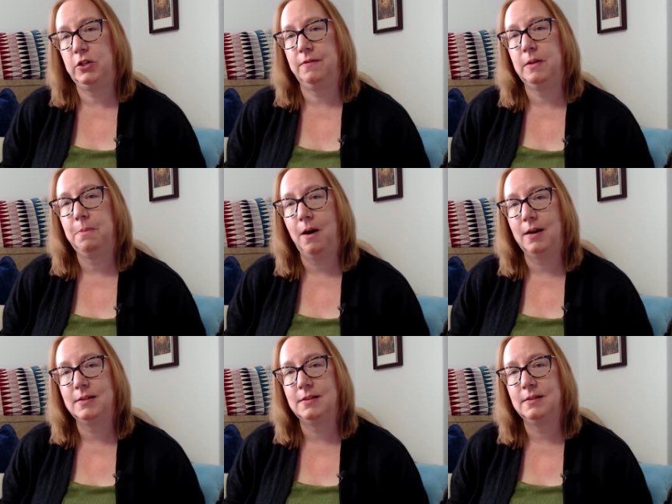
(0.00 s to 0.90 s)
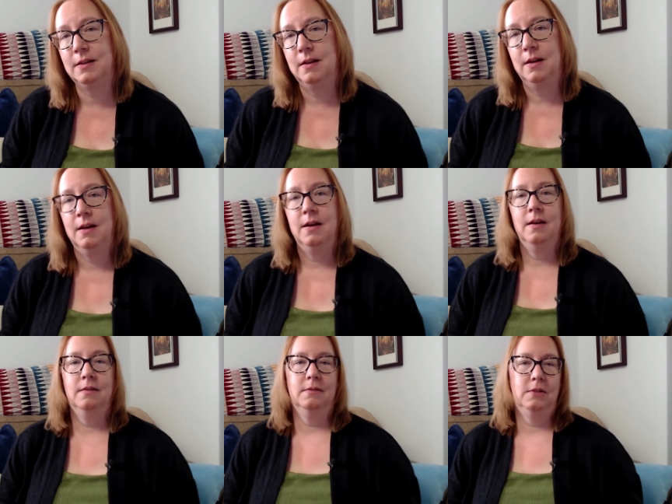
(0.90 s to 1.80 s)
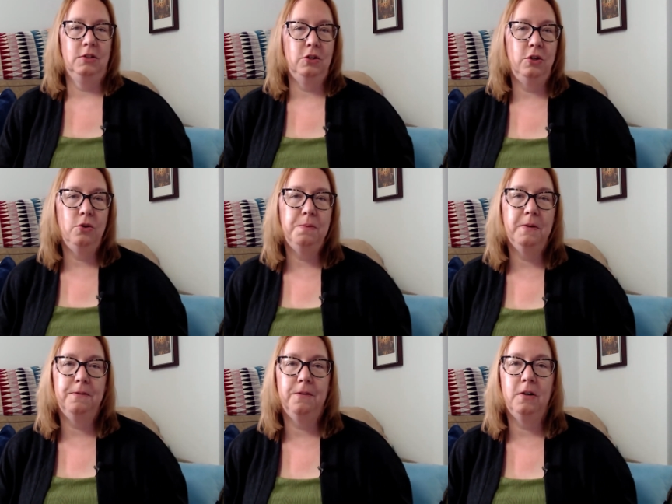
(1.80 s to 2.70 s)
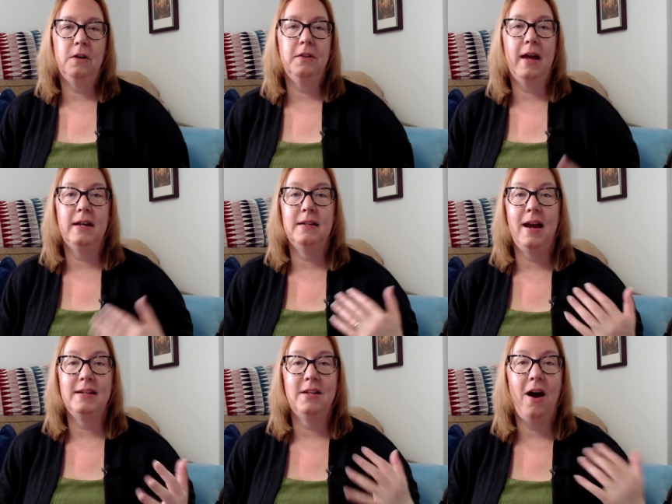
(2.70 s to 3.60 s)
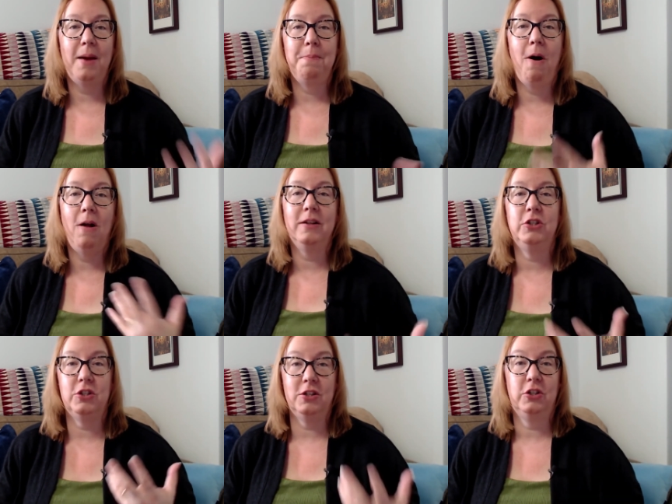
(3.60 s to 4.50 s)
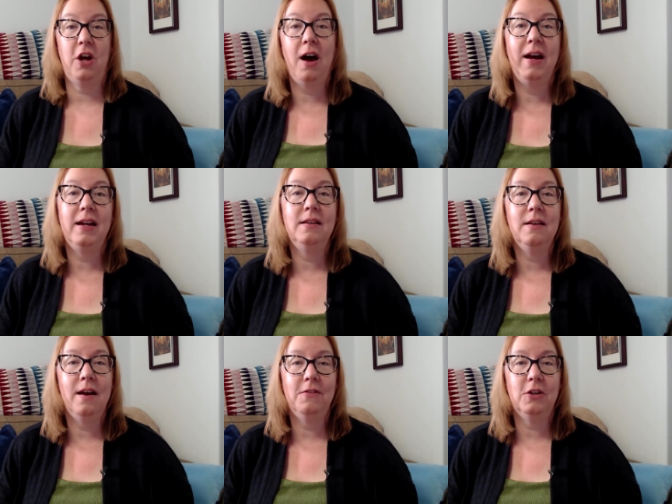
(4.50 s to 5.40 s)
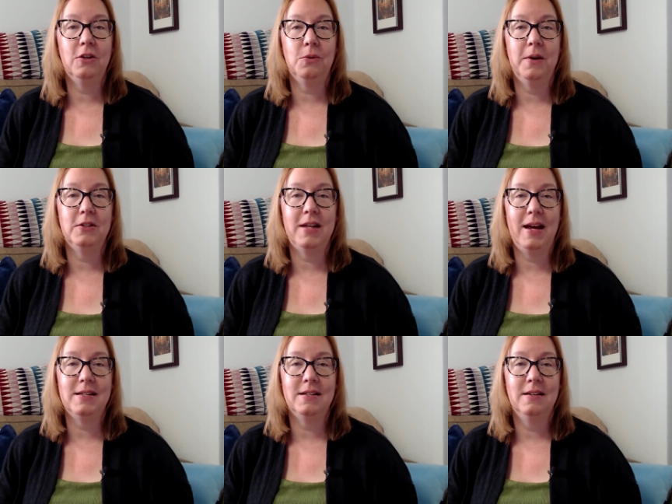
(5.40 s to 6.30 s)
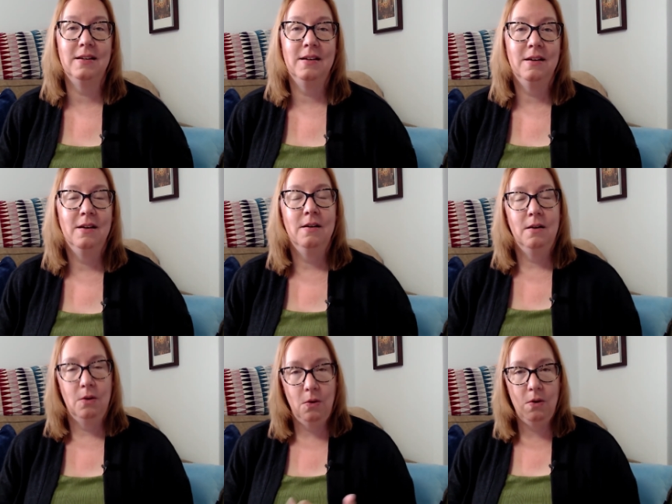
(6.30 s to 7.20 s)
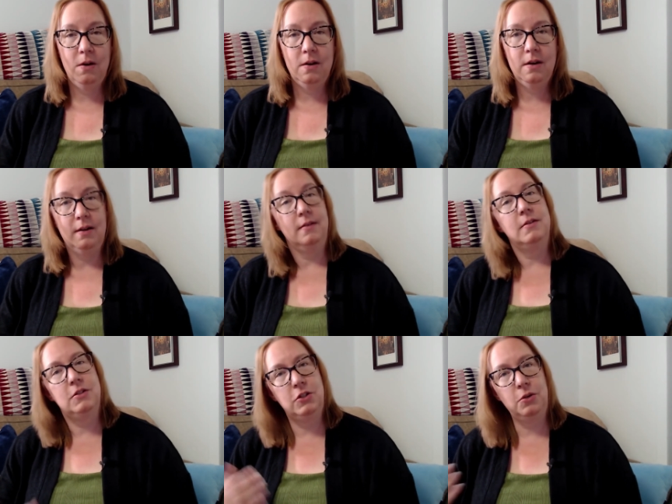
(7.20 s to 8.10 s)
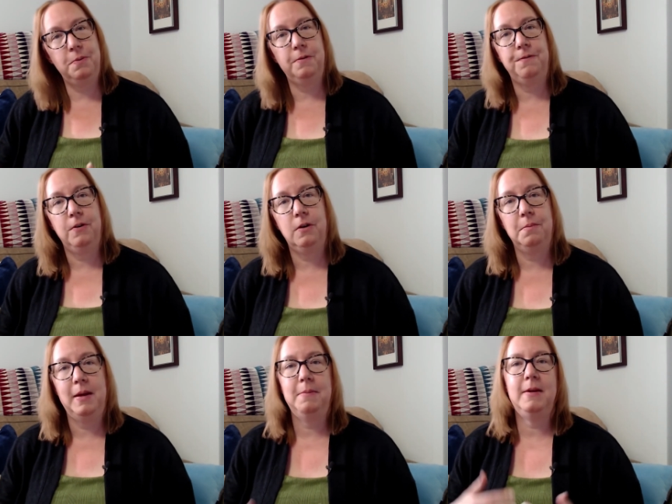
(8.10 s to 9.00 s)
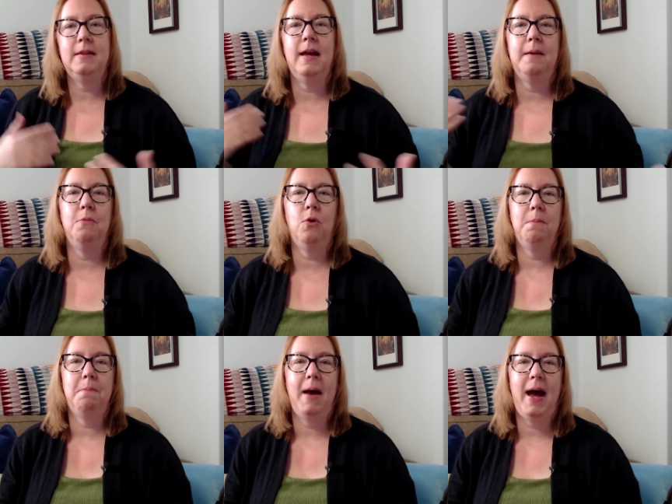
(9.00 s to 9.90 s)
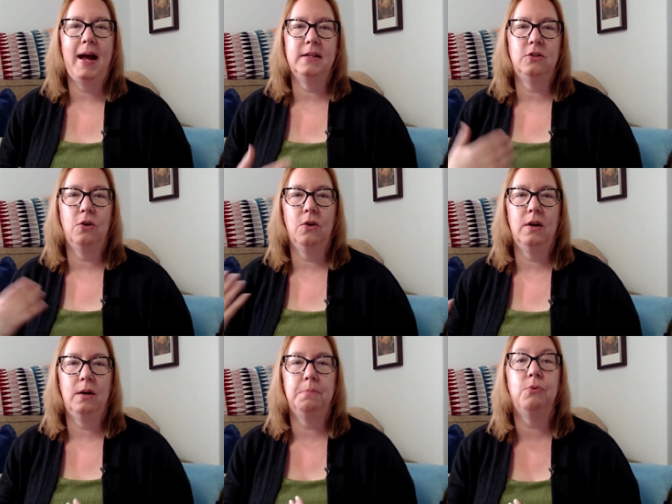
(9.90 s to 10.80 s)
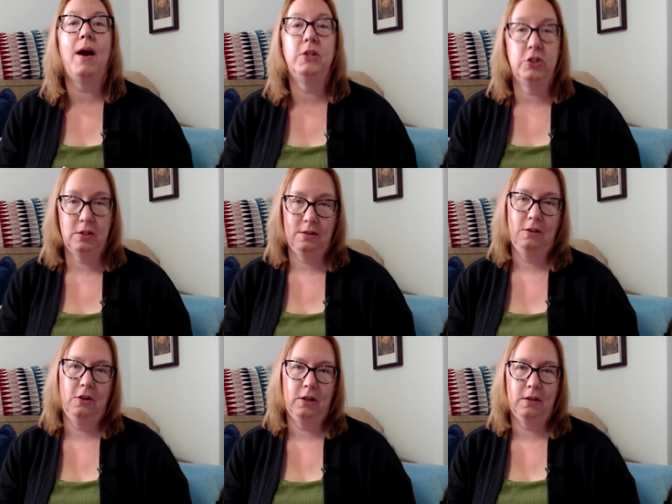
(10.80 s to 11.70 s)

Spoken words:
of the pots. Do you prefer that nice high polished shine of a cookware set? Or do you prefer maybe that more matte or brushed look?